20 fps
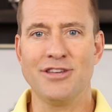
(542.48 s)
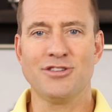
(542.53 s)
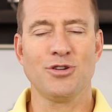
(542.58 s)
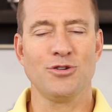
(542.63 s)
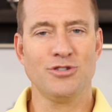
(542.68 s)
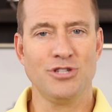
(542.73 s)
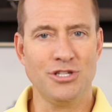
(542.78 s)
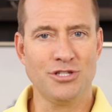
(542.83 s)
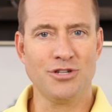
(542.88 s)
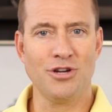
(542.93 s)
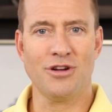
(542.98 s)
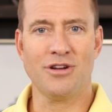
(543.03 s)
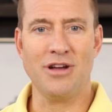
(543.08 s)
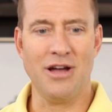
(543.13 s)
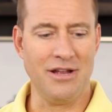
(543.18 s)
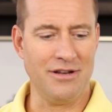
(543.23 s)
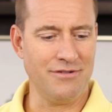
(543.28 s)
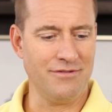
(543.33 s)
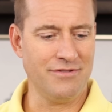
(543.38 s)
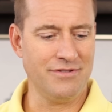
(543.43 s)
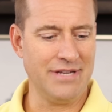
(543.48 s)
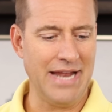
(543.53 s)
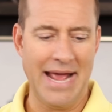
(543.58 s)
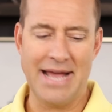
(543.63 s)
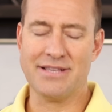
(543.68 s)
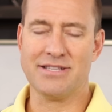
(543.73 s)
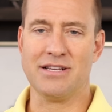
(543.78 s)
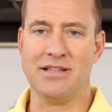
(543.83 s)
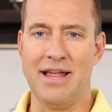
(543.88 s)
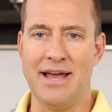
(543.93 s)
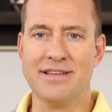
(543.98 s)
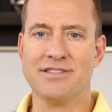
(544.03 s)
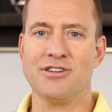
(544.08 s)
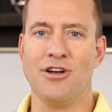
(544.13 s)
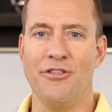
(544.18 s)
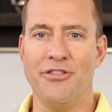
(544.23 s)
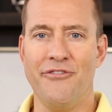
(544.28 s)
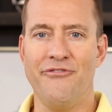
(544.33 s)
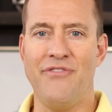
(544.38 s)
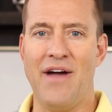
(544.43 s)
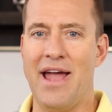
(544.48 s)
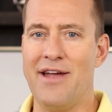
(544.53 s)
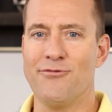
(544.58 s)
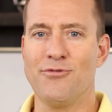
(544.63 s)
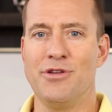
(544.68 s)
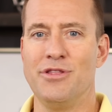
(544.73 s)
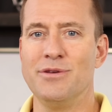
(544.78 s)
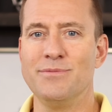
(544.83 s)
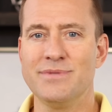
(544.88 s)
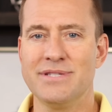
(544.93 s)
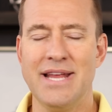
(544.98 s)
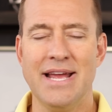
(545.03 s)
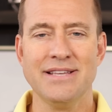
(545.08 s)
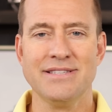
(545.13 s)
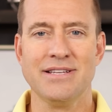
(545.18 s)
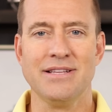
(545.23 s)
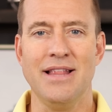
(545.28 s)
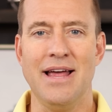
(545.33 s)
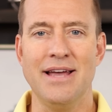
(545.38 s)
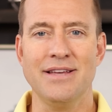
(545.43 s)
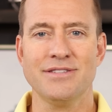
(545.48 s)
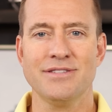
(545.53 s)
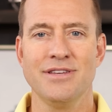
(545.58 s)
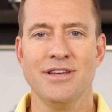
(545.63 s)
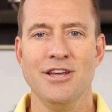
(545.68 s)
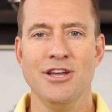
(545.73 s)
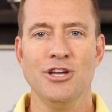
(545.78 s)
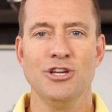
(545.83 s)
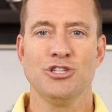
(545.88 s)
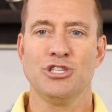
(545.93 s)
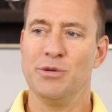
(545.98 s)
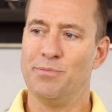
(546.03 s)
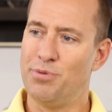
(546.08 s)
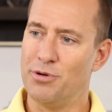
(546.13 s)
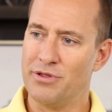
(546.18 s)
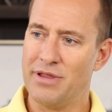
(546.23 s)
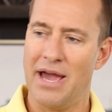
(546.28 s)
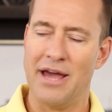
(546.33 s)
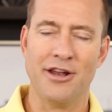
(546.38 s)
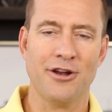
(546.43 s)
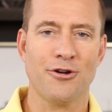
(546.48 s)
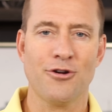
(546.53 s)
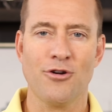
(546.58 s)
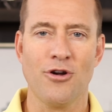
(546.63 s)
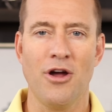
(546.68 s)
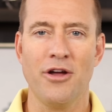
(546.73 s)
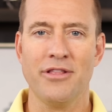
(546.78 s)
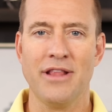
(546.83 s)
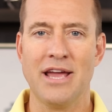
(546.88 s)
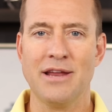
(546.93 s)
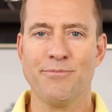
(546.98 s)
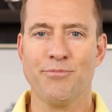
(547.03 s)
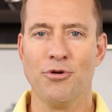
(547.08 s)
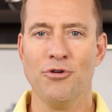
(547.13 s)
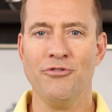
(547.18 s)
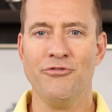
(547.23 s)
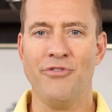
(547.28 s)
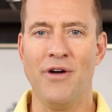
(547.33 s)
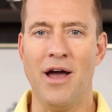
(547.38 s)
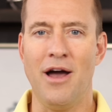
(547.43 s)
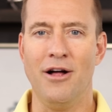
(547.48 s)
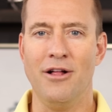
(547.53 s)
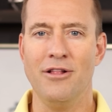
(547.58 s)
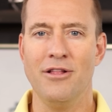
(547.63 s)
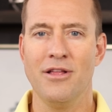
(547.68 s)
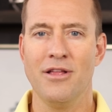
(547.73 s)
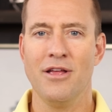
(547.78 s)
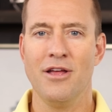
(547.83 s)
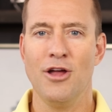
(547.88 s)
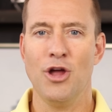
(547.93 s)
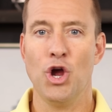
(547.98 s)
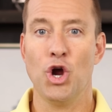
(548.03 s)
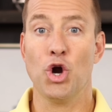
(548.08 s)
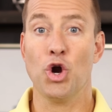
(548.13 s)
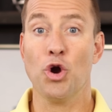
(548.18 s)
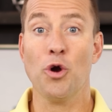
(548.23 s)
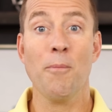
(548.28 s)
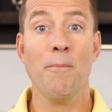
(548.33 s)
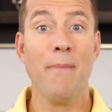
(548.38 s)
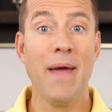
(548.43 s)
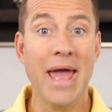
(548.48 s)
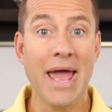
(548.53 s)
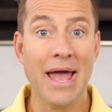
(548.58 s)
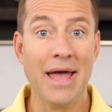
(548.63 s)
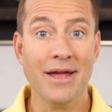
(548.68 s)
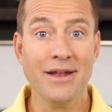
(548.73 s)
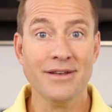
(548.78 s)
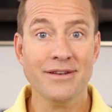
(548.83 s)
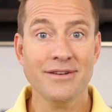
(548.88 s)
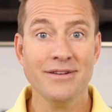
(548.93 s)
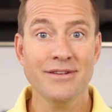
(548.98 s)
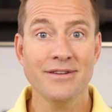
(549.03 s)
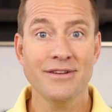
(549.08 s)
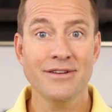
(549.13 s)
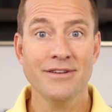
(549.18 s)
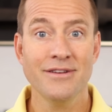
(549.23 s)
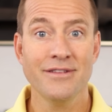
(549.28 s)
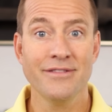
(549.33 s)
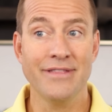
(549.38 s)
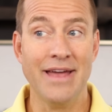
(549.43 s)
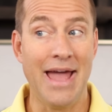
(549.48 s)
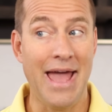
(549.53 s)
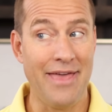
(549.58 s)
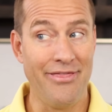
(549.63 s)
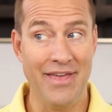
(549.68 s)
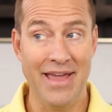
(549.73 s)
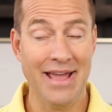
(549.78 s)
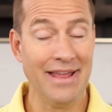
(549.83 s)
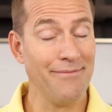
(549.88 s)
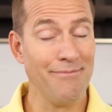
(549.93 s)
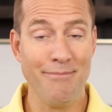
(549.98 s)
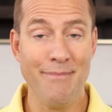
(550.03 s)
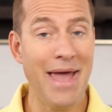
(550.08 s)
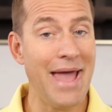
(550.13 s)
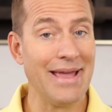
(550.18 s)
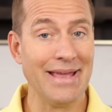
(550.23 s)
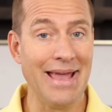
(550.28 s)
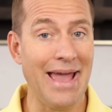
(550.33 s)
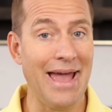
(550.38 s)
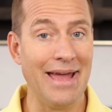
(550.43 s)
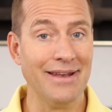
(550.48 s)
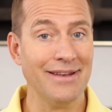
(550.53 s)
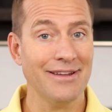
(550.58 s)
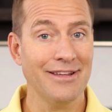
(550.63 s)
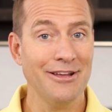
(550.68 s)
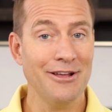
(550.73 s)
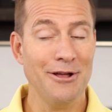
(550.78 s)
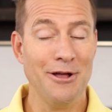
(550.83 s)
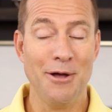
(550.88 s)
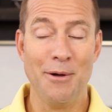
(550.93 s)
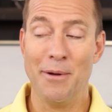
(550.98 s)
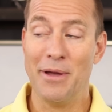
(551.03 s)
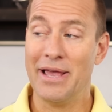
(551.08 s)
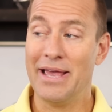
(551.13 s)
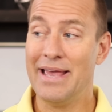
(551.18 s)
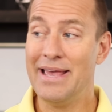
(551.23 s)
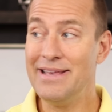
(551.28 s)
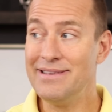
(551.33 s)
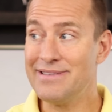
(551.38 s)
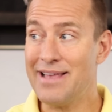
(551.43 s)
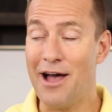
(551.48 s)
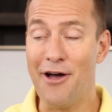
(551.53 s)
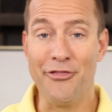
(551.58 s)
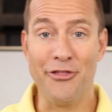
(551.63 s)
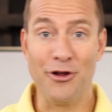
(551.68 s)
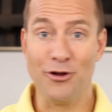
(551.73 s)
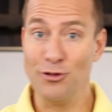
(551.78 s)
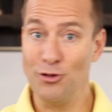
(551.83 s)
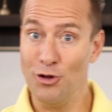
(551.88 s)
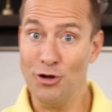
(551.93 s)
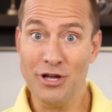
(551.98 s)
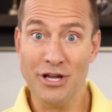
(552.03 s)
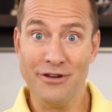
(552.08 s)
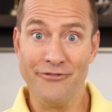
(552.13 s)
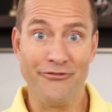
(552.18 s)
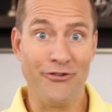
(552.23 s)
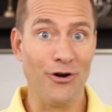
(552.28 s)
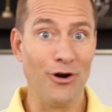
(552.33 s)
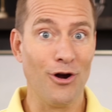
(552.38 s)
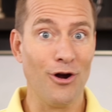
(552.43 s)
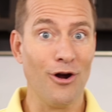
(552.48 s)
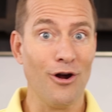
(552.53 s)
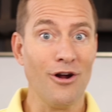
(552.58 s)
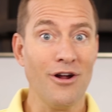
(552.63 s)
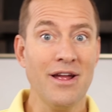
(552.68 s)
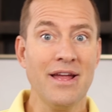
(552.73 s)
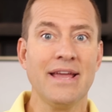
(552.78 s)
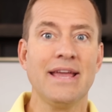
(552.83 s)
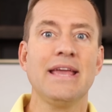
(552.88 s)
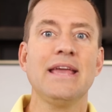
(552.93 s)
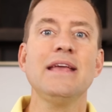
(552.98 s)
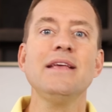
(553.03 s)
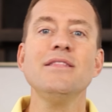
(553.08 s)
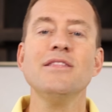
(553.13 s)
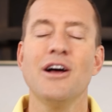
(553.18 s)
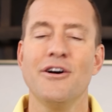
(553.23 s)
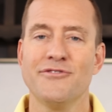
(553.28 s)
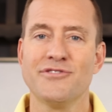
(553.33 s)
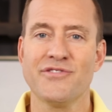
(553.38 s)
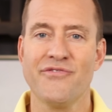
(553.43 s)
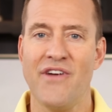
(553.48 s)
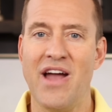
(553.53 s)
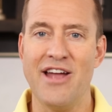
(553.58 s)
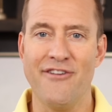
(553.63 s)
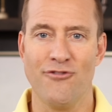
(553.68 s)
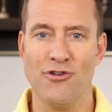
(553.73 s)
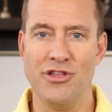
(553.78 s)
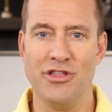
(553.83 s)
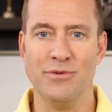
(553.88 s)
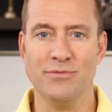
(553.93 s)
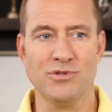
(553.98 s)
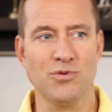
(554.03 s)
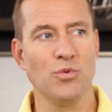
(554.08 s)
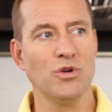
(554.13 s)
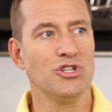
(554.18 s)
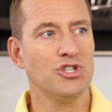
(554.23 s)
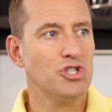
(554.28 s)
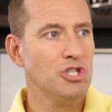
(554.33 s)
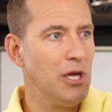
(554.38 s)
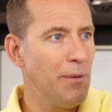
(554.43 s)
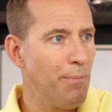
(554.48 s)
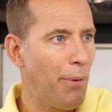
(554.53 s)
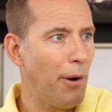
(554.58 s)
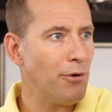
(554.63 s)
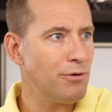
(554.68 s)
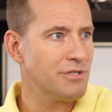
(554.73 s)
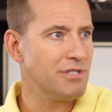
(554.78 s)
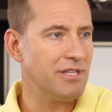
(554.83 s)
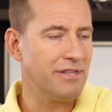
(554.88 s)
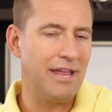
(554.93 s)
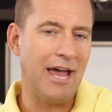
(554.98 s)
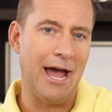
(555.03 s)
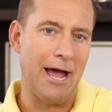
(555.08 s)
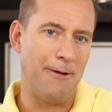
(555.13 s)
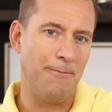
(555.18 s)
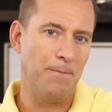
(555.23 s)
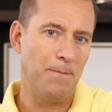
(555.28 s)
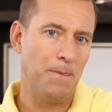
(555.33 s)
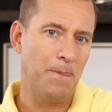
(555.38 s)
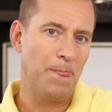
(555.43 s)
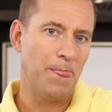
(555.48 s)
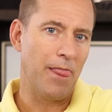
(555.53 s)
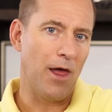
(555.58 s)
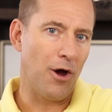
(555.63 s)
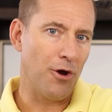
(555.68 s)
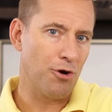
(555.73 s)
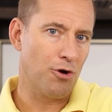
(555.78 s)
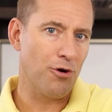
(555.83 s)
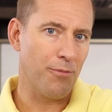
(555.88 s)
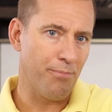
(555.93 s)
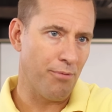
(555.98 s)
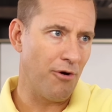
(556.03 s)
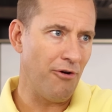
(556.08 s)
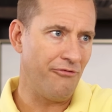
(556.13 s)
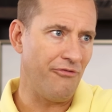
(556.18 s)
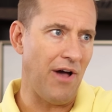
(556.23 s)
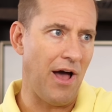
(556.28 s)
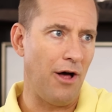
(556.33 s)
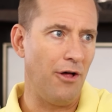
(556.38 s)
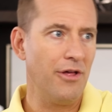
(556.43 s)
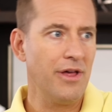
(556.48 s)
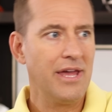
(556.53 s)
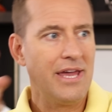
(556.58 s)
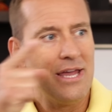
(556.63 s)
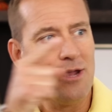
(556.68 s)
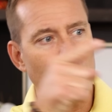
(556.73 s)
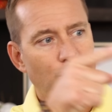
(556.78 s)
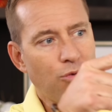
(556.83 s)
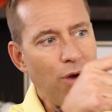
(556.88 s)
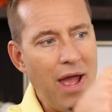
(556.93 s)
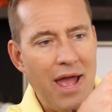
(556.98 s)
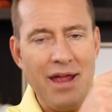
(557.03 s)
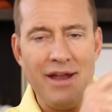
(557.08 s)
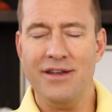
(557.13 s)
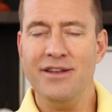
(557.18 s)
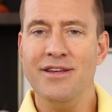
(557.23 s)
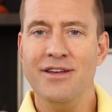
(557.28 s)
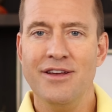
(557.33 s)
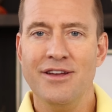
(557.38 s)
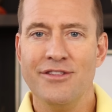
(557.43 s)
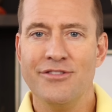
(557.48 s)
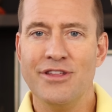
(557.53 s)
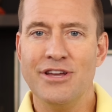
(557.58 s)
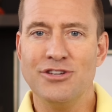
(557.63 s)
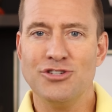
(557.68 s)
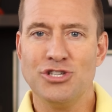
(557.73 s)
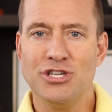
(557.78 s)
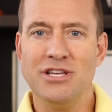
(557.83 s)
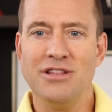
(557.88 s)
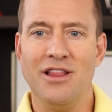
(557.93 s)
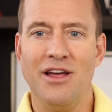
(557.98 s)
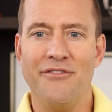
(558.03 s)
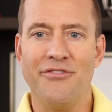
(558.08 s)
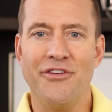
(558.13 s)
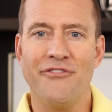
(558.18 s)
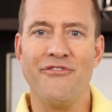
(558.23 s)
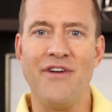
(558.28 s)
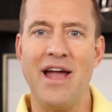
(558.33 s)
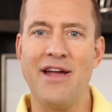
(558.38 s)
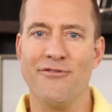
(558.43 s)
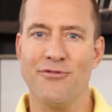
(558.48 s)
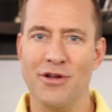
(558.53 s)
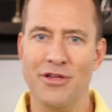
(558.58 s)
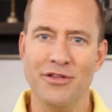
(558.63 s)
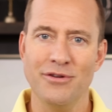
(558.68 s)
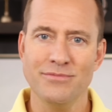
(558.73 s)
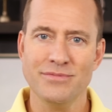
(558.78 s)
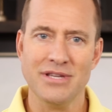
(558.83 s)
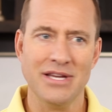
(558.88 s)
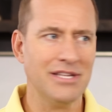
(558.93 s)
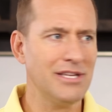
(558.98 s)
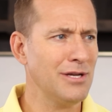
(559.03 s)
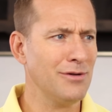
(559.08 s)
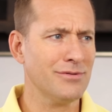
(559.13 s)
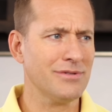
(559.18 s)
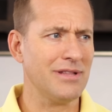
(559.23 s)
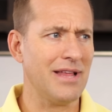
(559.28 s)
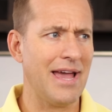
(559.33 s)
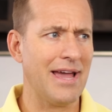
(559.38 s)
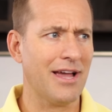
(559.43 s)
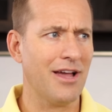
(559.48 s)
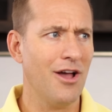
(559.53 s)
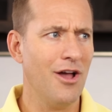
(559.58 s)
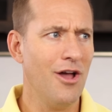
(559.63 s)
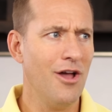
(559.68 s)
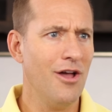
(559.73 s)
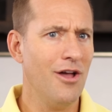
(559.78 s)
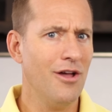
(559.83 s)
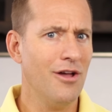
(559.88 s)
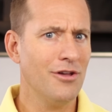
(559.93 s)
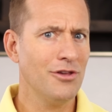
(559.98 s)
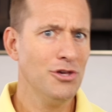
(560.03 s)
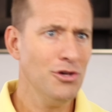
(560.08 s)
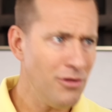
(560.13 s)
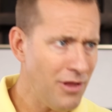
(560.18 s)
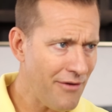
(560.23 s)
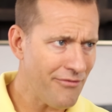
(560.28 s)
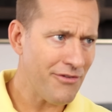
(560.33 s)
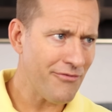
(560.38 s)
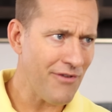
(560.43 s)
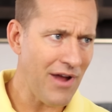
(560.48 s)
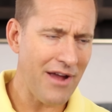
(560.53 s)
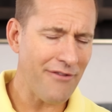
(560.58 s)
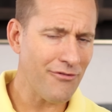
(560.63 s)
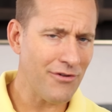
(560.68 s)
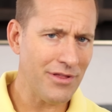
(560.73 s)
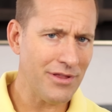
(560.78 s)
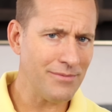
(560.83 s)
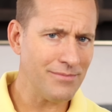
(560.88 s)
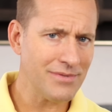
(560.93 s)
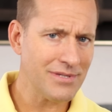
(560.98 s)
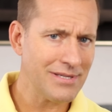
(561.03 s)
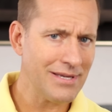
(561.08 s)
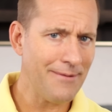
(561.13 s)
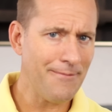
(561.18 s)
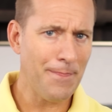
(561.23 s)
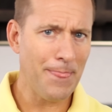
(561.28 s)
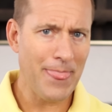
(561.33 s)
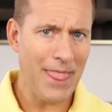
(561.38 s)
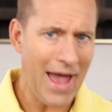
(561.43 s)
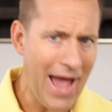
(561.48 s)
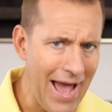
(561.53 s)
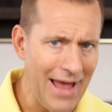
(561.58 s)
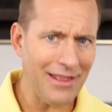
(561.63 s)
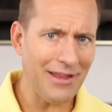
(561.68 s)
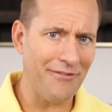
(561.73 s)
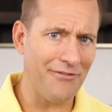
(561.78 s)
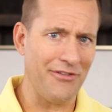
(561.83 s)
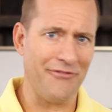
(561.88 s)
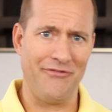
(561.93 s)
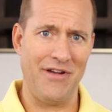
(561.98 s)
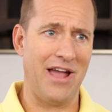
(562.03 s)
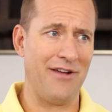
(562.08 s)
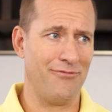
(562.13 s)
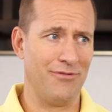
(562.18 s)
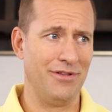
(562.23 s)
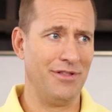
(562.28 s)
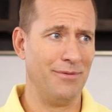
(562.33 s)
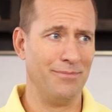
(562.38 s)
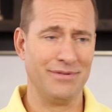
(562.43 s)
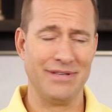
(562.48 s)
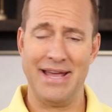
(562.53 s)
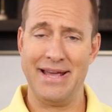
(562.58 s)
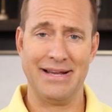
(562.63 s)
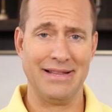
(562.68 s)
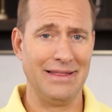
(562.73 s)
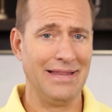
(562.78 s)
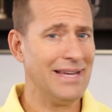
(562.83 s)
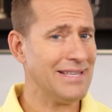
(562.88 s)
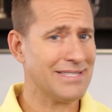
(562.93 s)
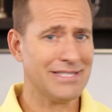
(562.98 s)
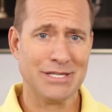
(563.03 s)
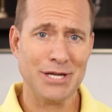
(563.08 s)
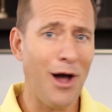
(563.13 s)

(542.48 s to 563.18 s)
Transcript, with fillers: And so she took a dance class called the Five Rhythms Dance Class. She put that in her online profile. Her man that they hadn't met yet, he's out there looking for her. He loves Five Rhythms. When she posted that on her profile, he read that she loved the Five Rhythms and he was like, You love the Five Rhythms? I love the five rhythms. Like, let's